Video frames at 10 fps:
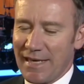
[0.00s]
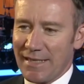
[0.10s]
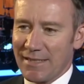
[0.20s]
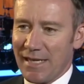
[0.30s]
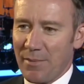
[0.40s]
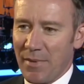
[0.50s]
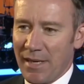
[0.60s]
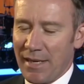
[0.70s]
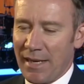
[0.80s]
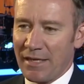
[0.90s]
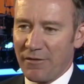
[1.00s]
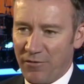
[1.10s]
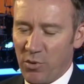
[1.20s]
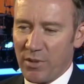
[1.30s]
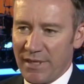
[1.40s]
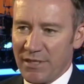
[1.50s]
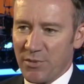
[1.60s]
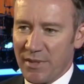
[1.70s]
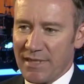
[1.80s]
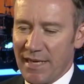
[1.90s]
and landscape heading forward
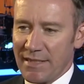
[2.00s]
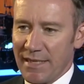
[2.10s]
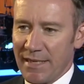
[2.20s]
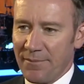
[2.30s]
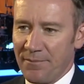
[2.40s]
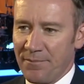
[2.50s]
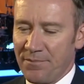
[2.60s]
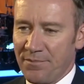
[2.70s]
in 2018?